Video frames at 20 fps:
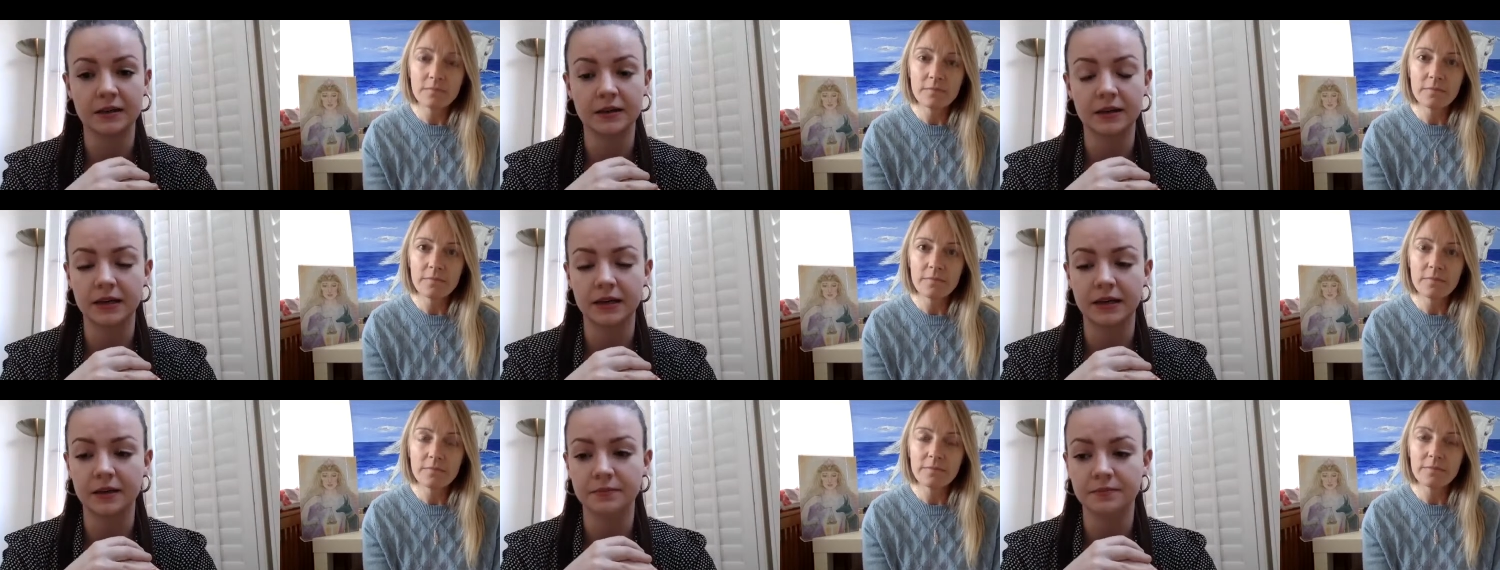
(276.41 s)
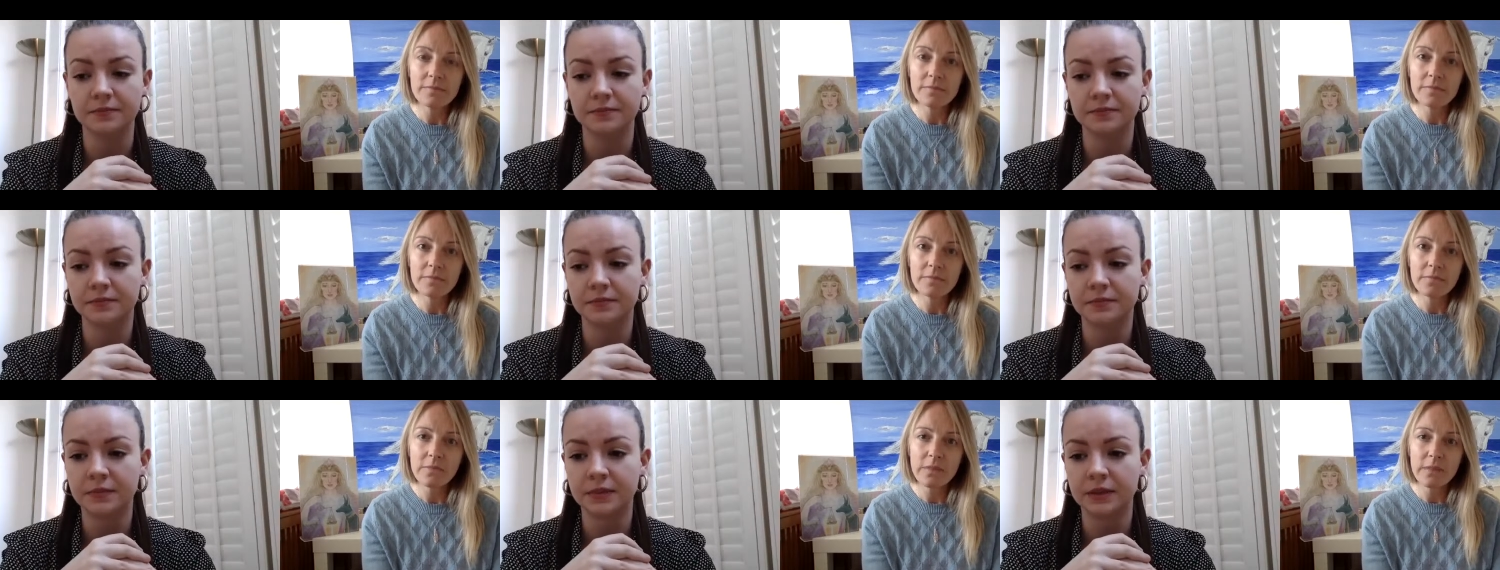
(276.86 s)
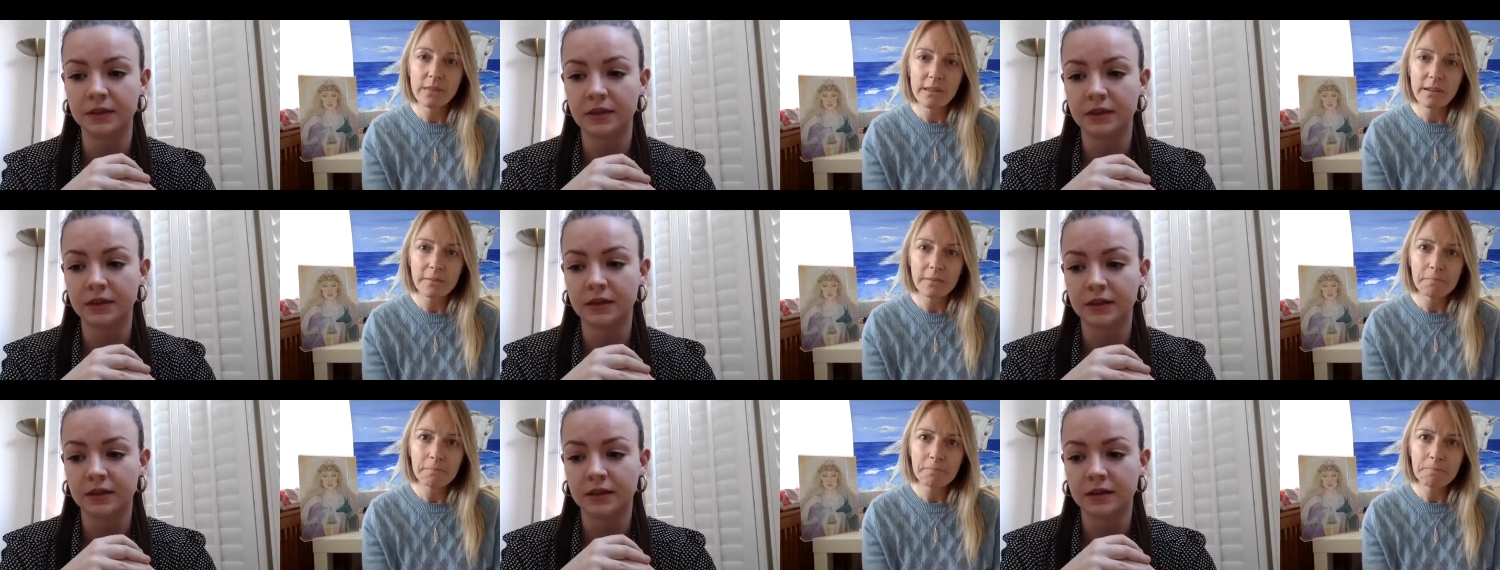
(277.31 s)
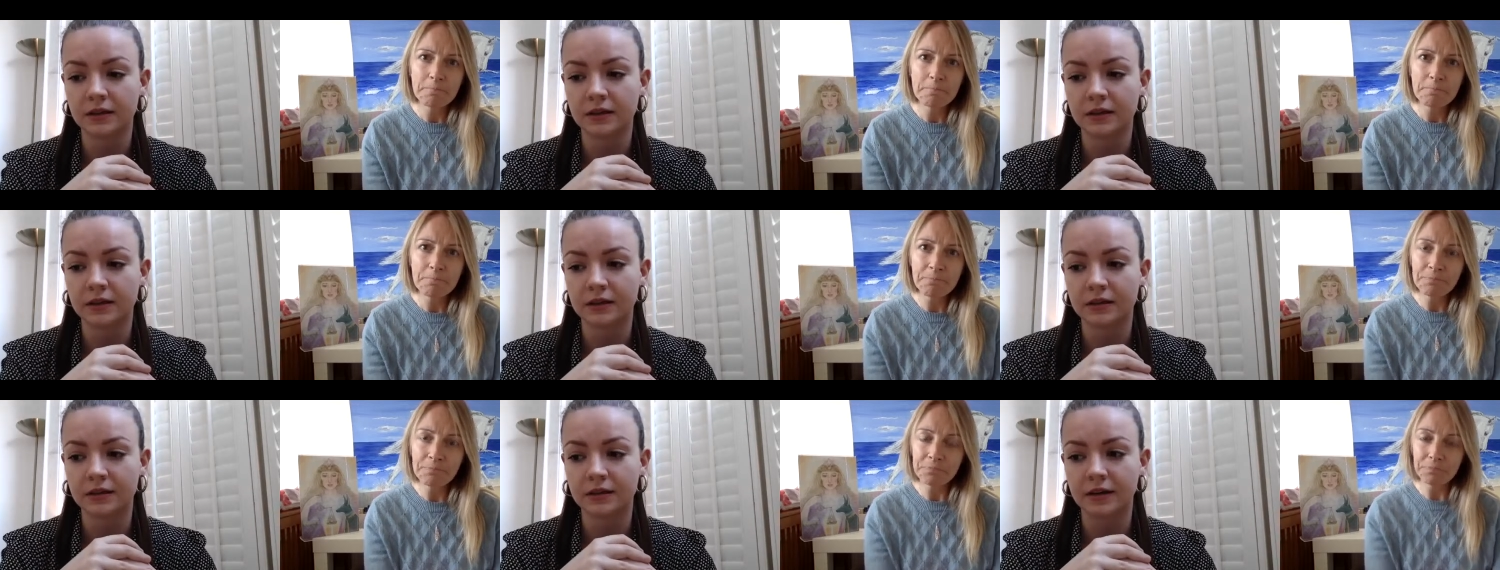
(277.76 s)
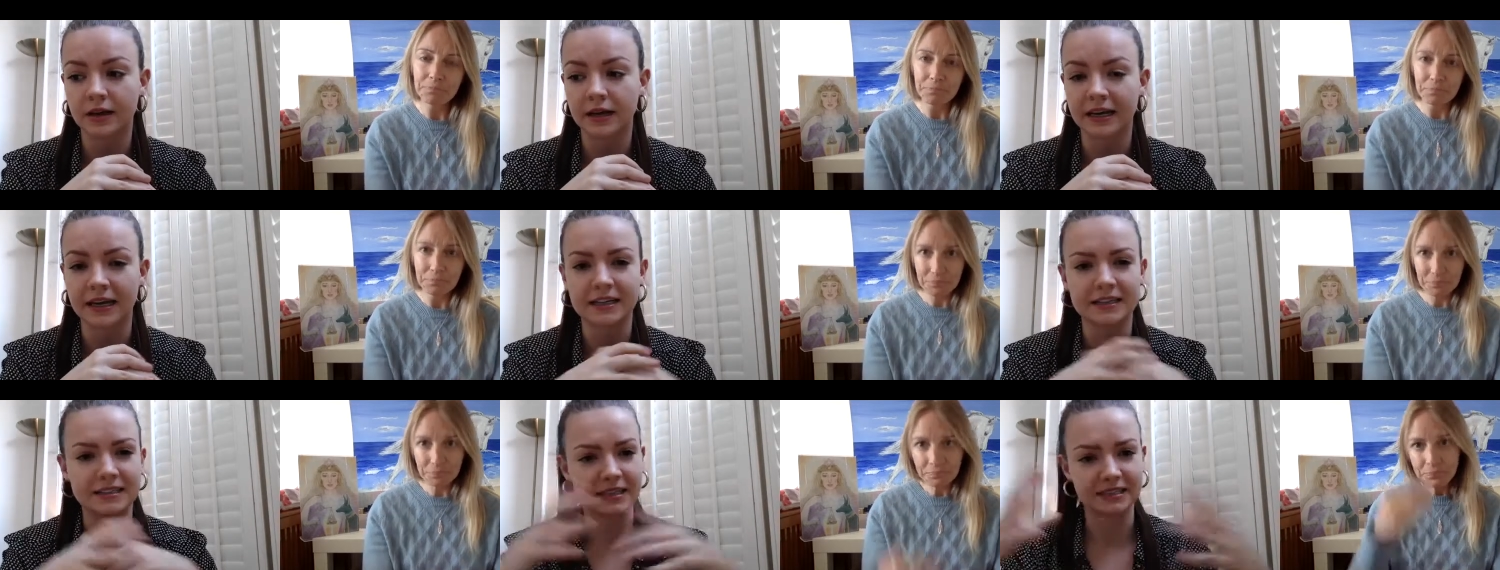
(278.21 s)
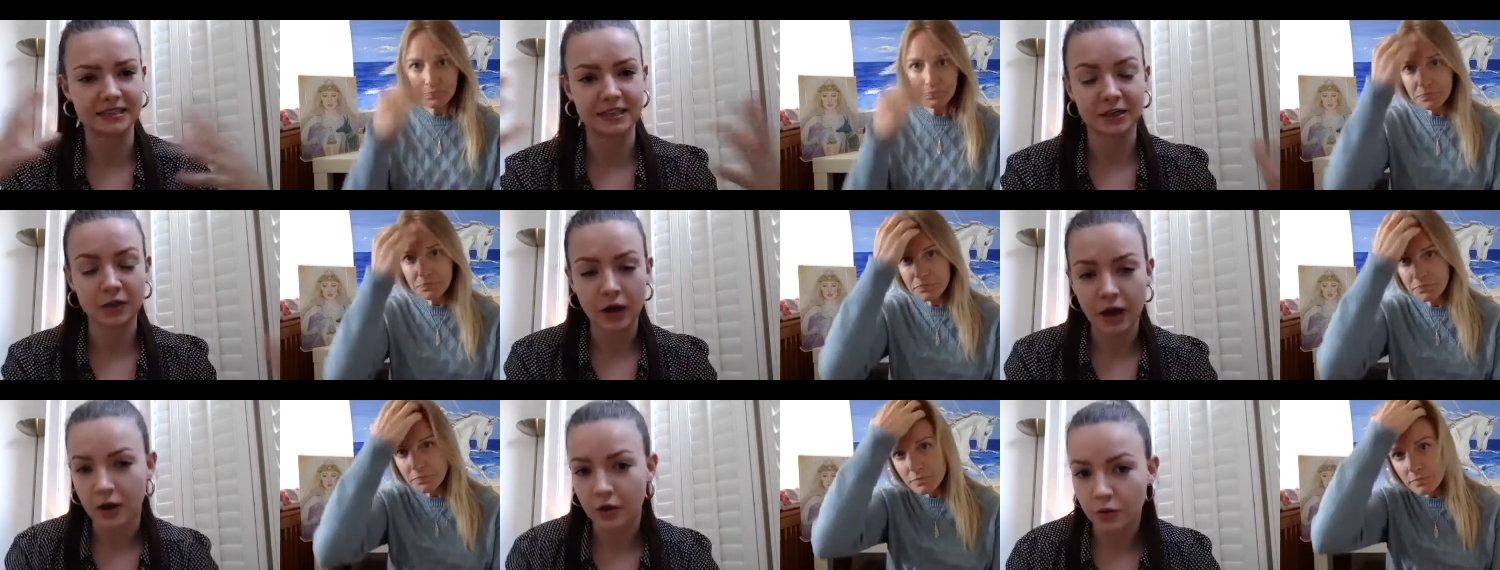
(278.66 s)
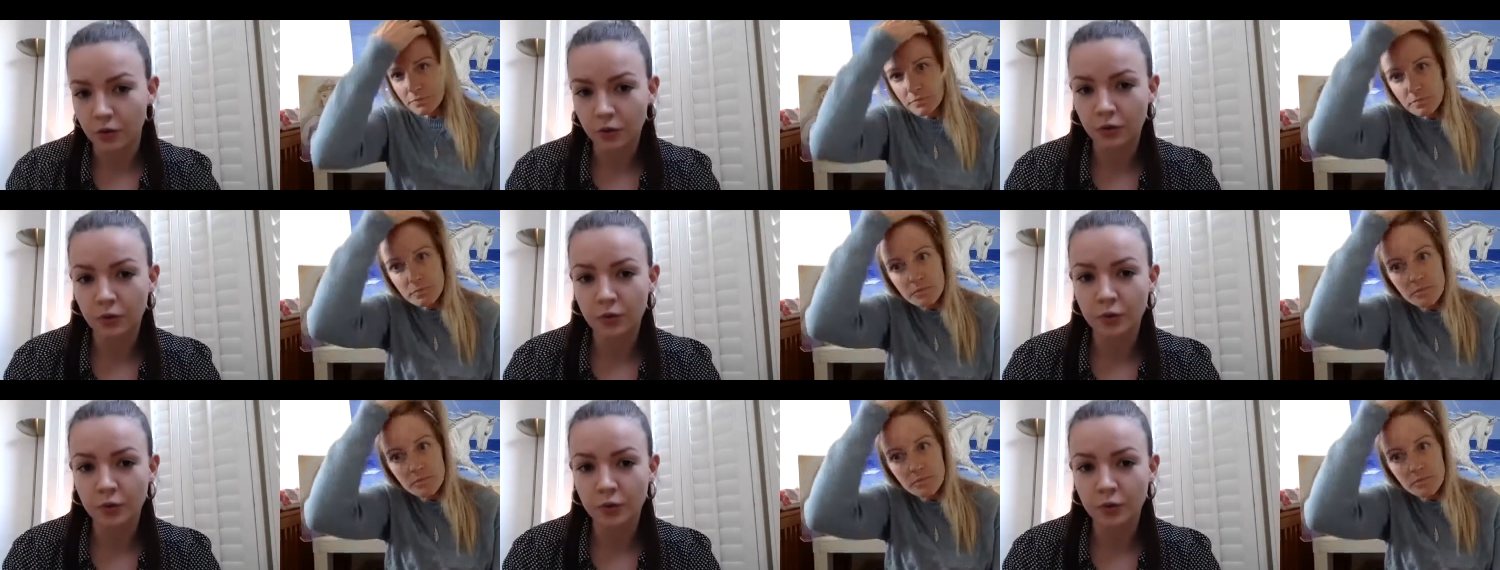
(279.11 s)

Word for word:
Speaker 1: um, I guess, is it all